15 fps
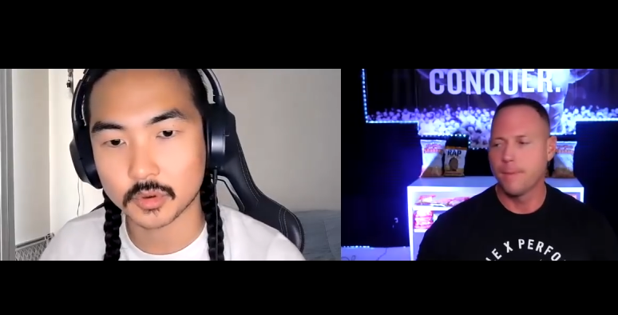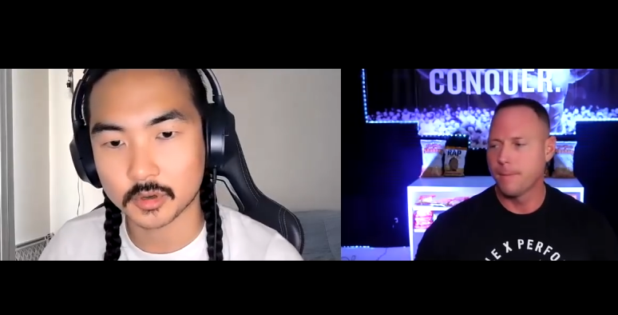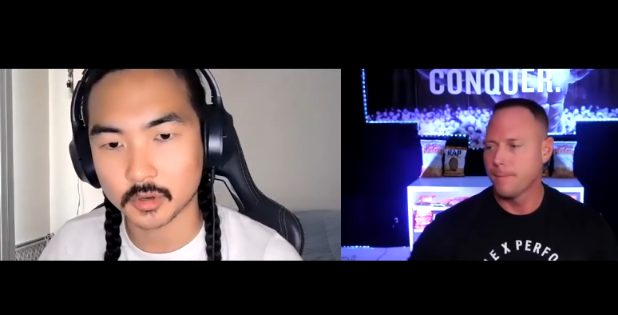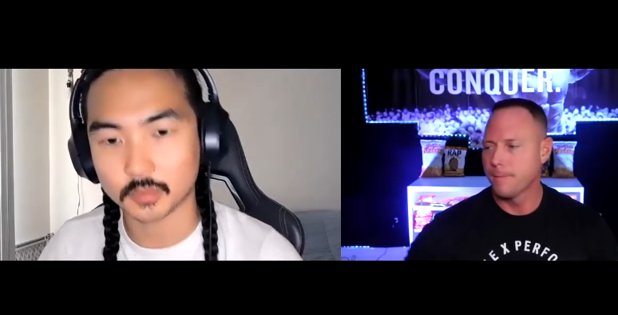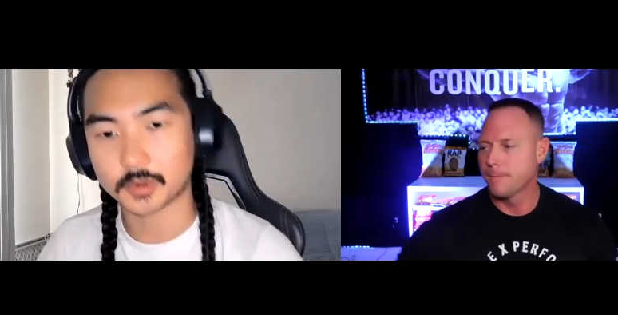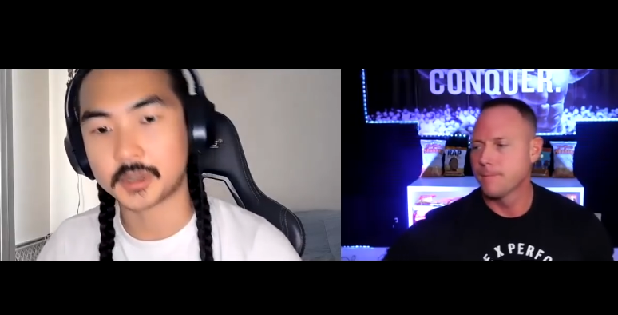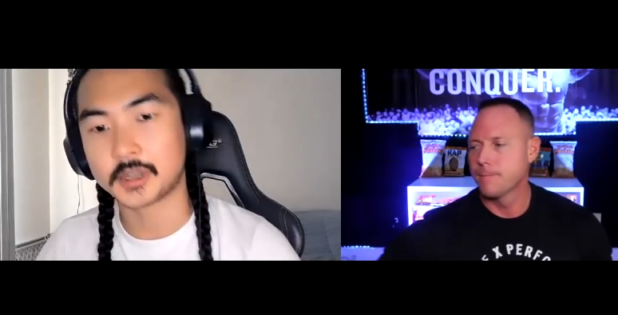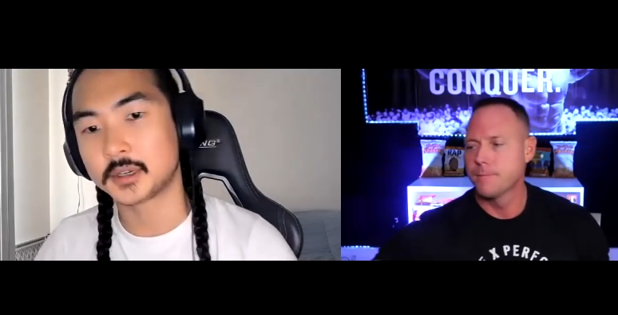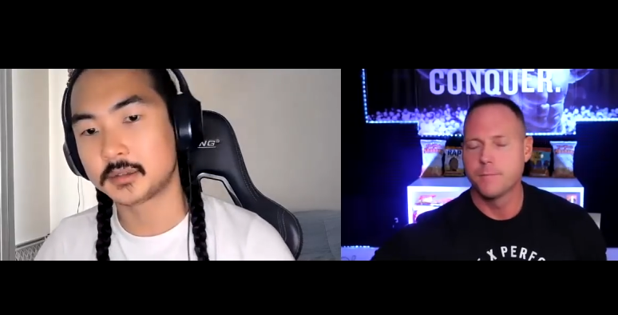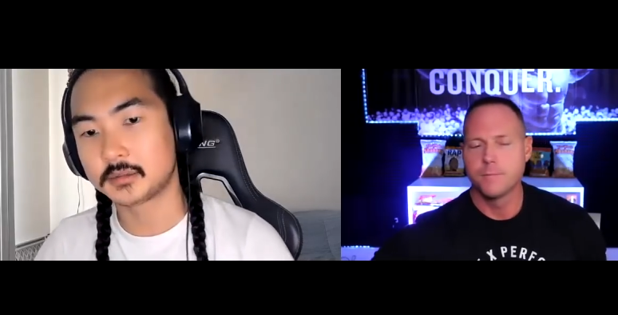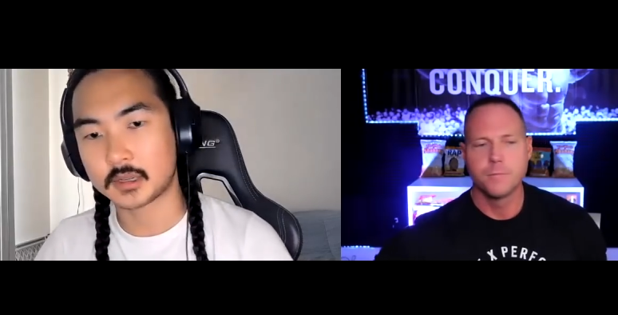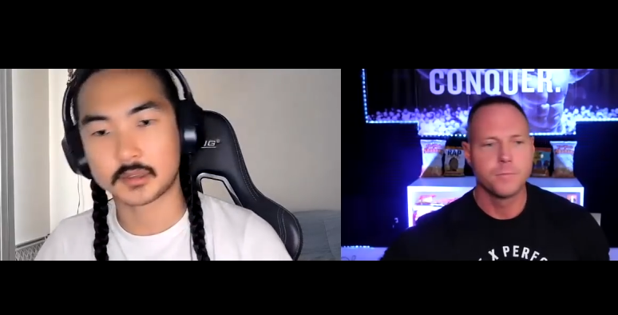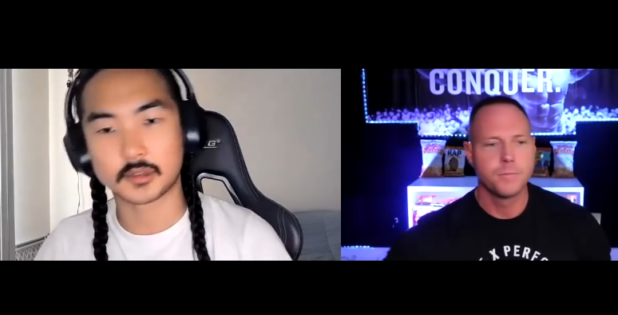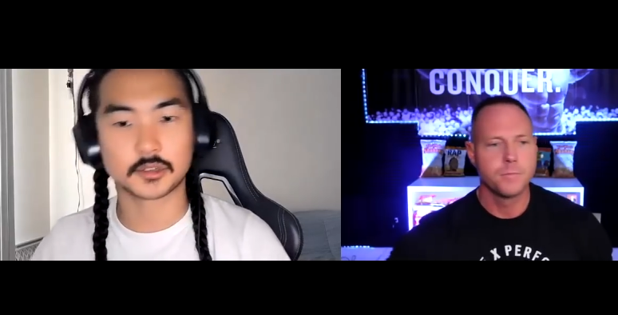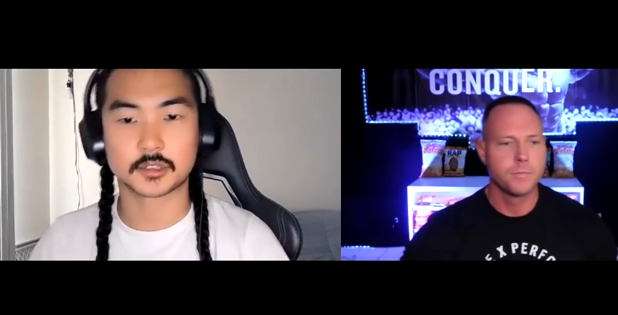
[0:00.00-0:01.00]
Speaker 1: Korea.
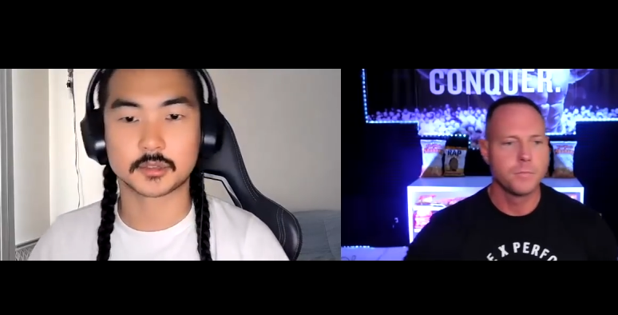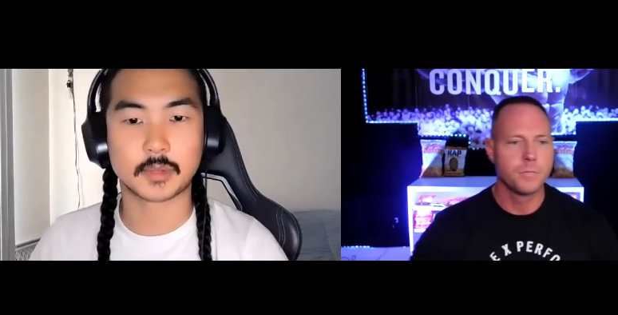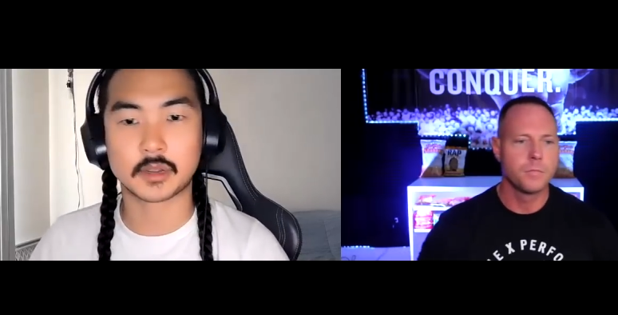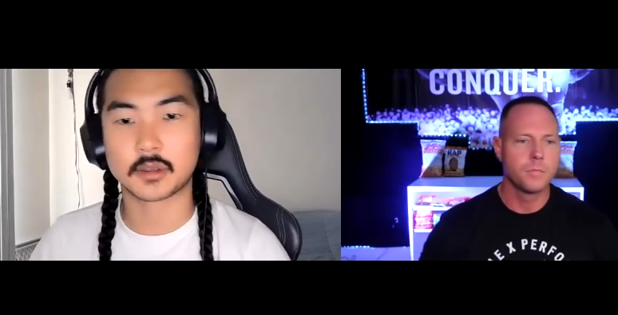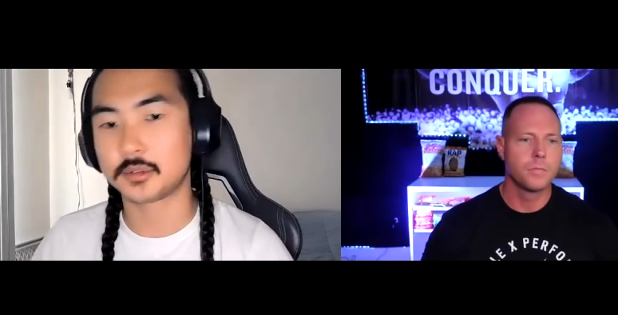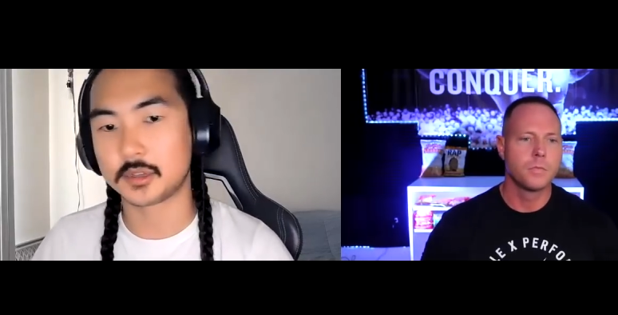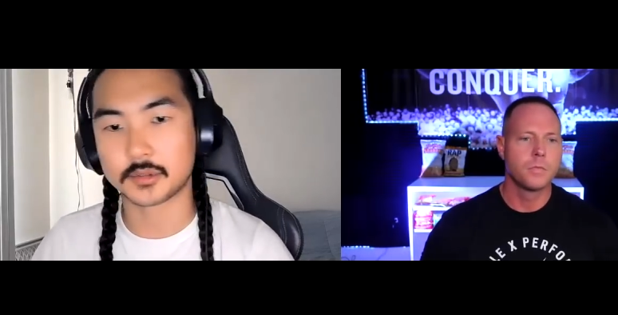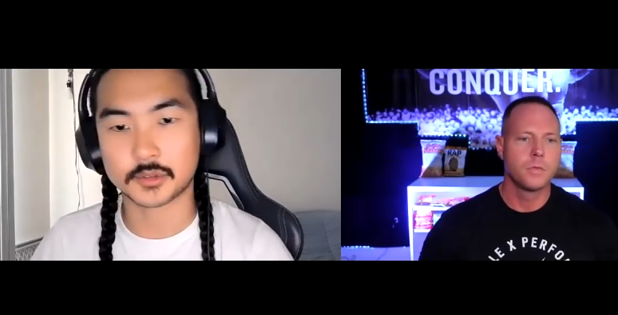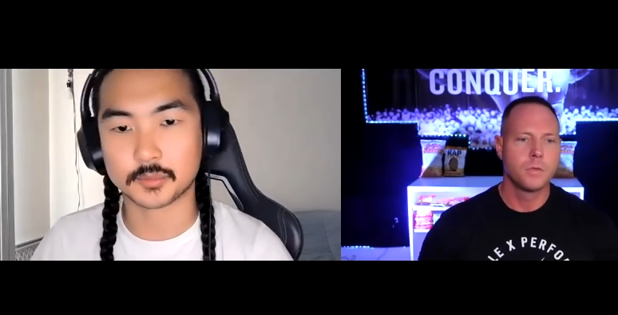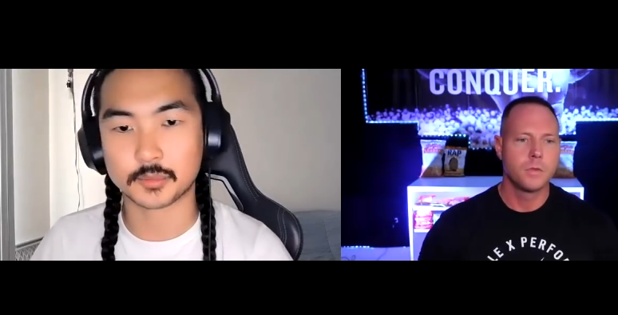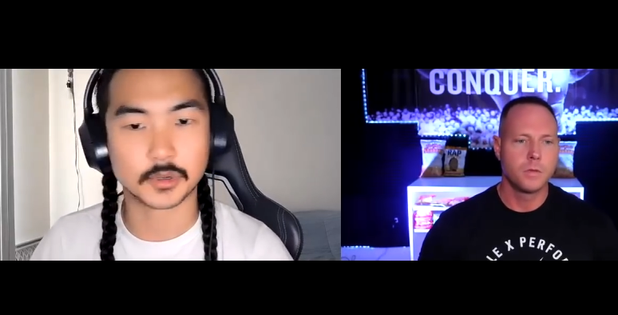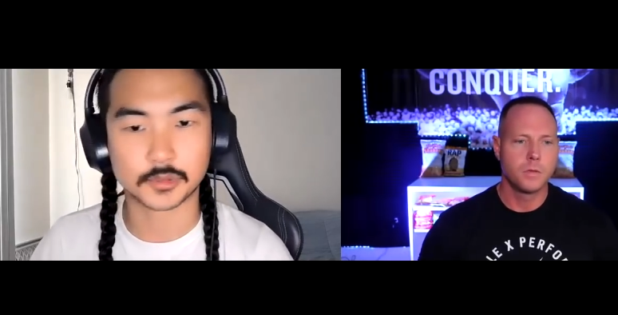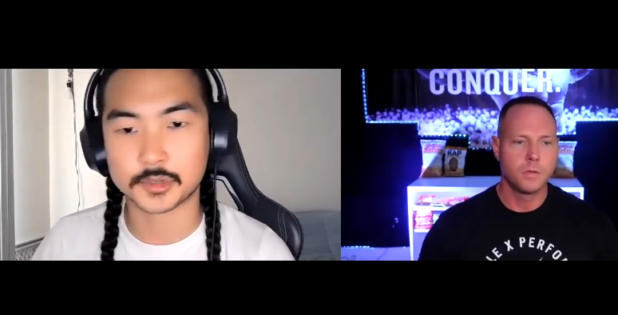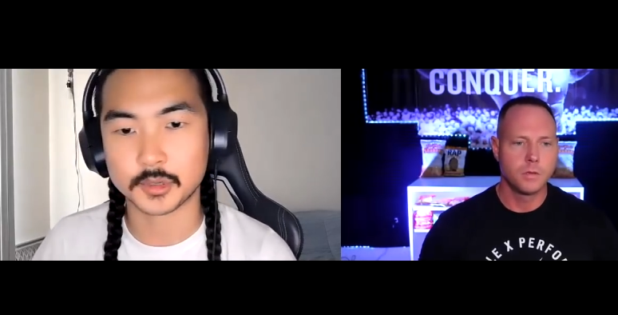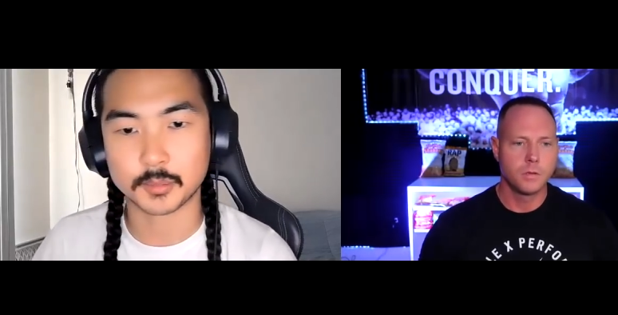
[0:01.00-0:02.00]
And those are my only real two